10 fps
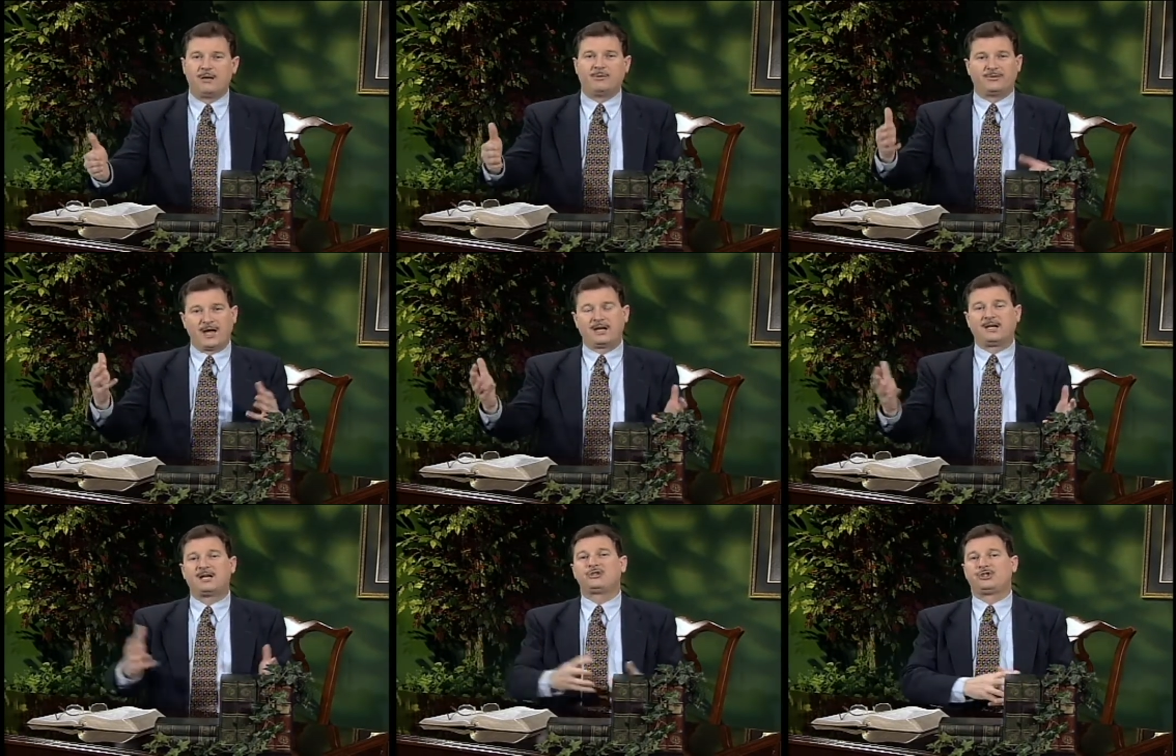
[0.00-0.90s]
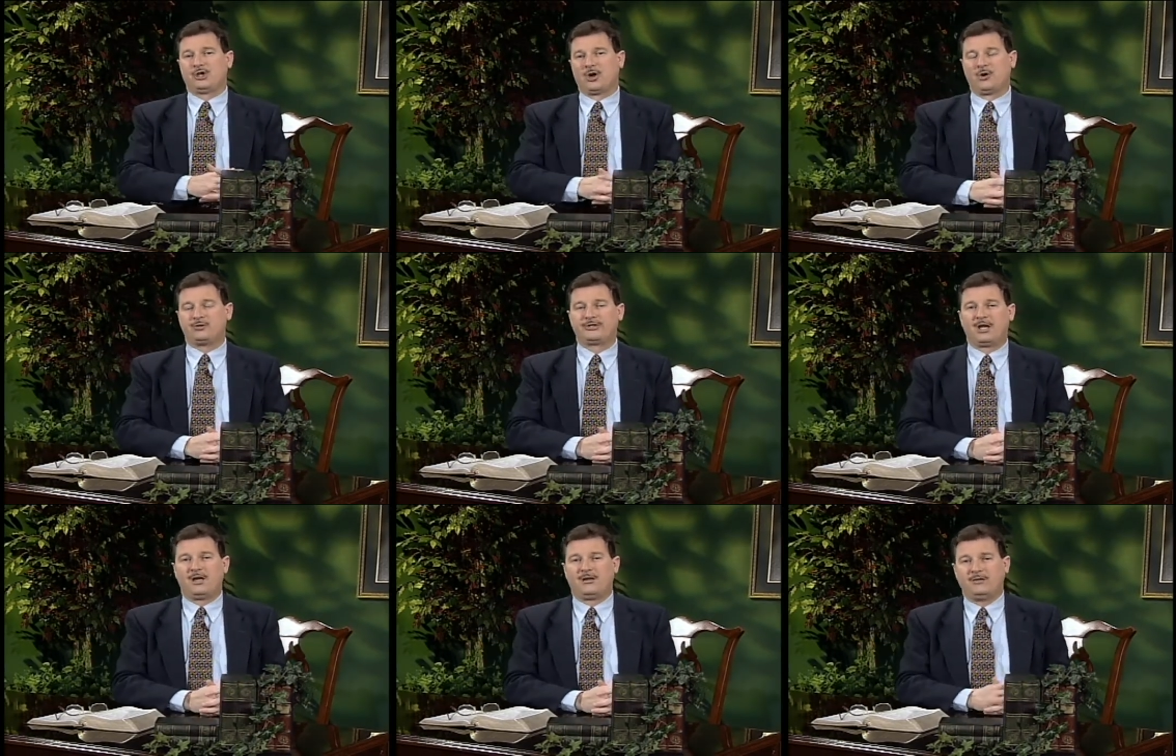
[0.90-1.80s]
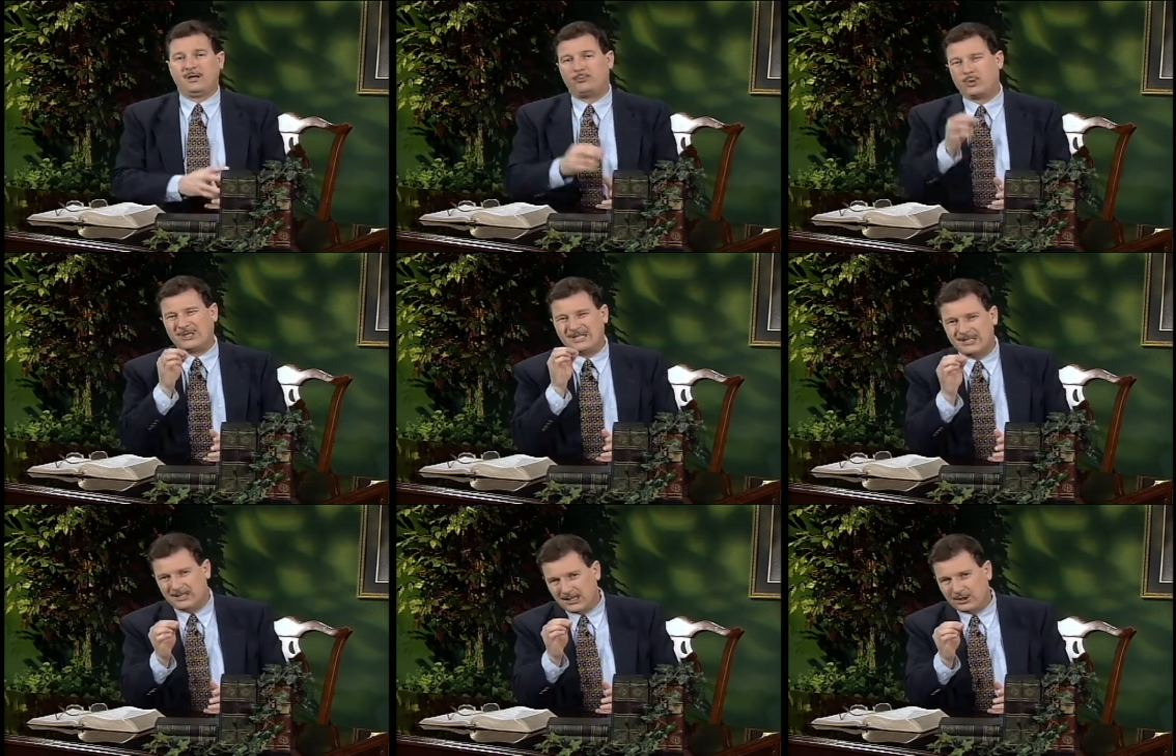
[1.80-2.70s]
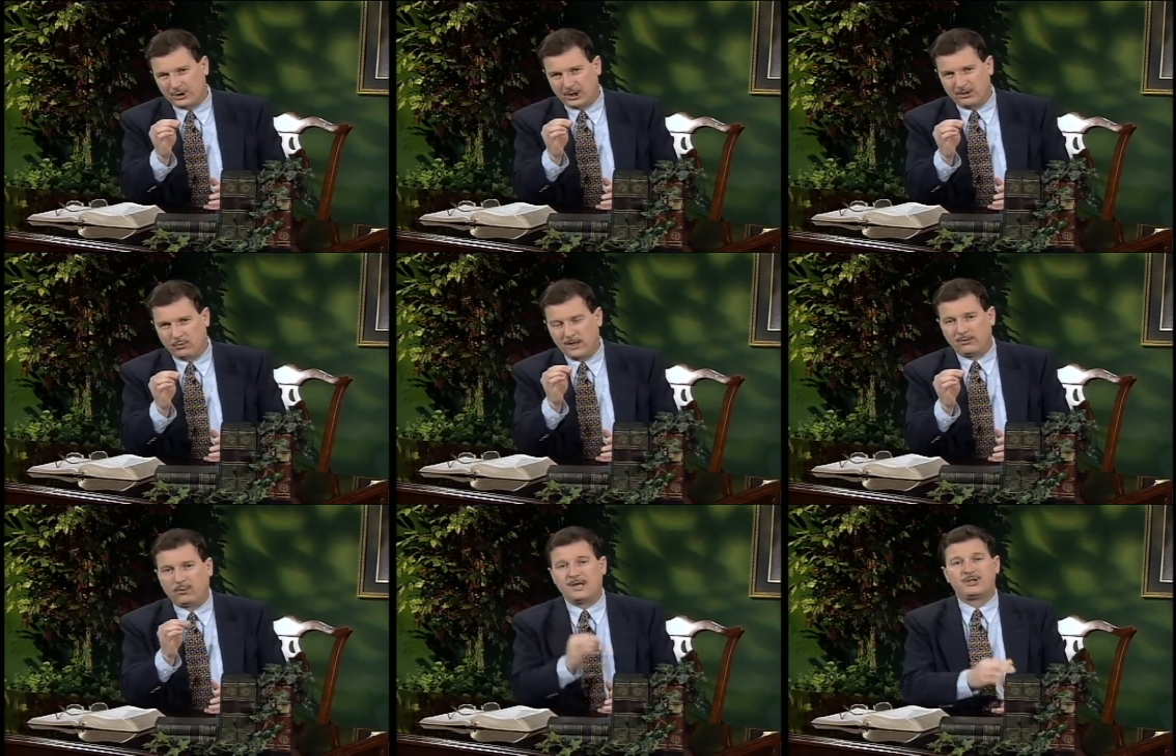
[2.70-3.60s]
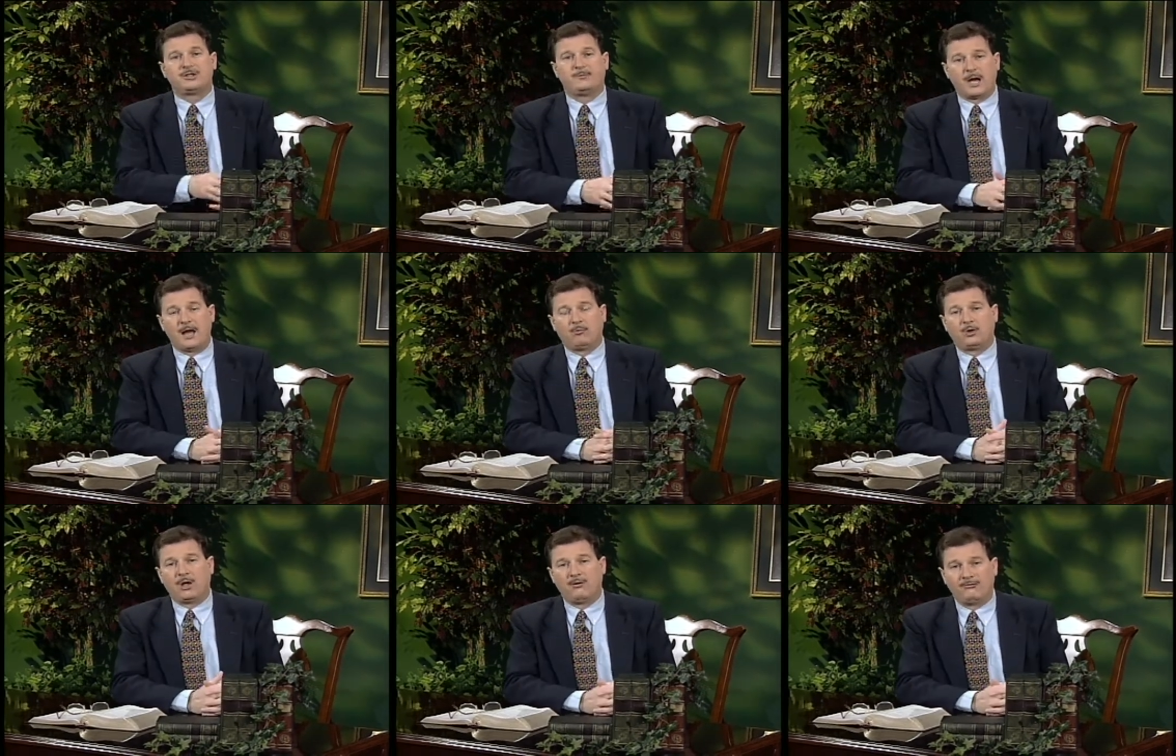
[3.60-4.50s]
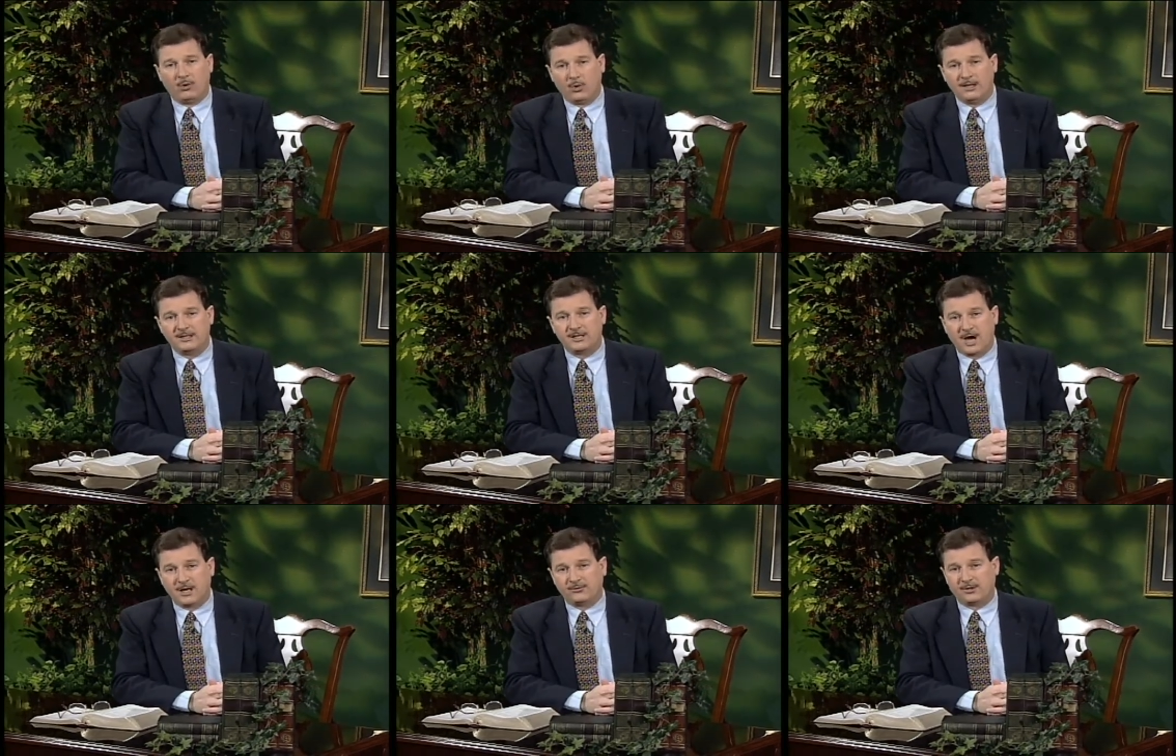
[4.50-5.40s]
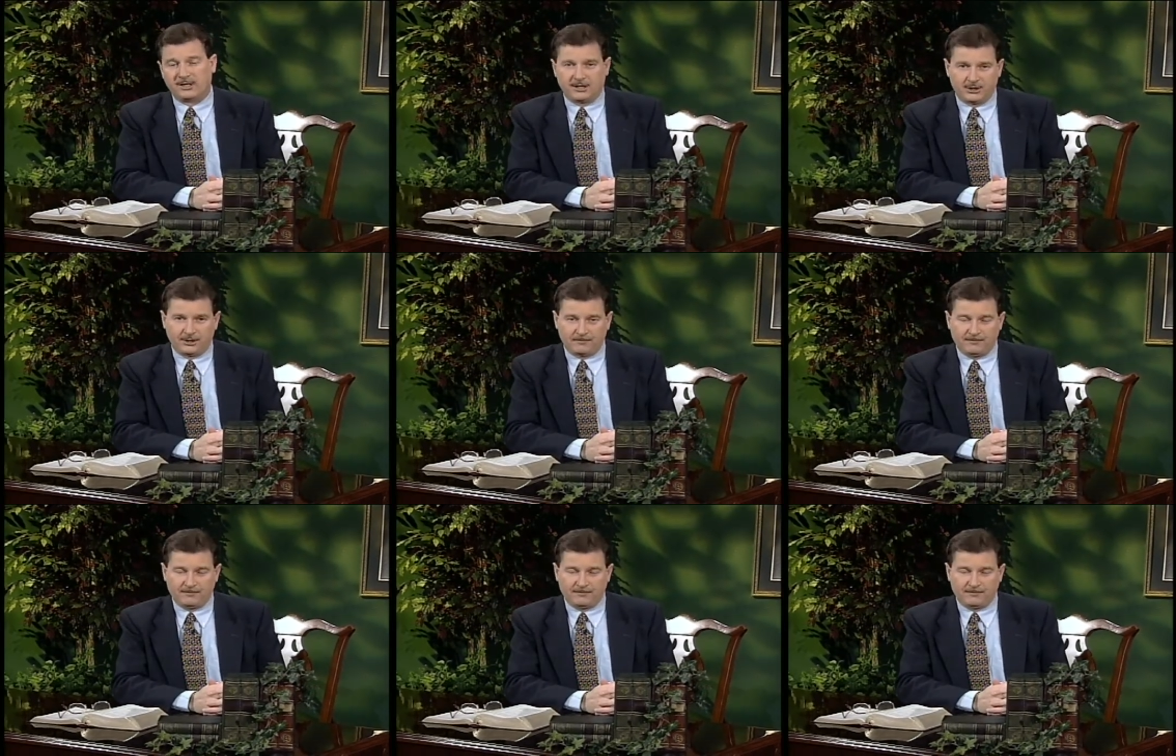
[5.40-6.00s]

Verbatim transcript: but that again shows the precision with which the Bible avoids contradiction.